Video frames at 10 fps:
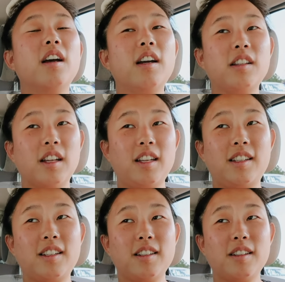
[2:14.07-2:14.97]
and
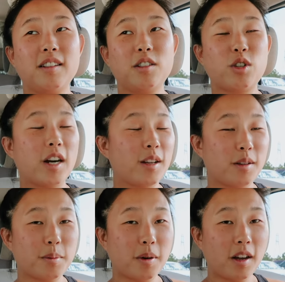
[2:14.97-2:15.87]
like try out
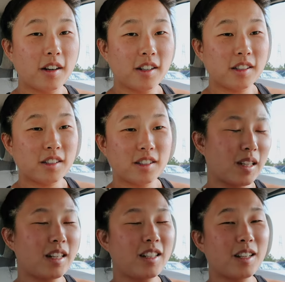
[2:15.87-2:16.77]
their product.
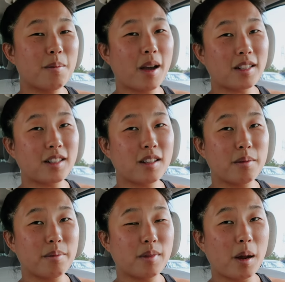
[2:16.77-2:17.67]
I need to get back to them.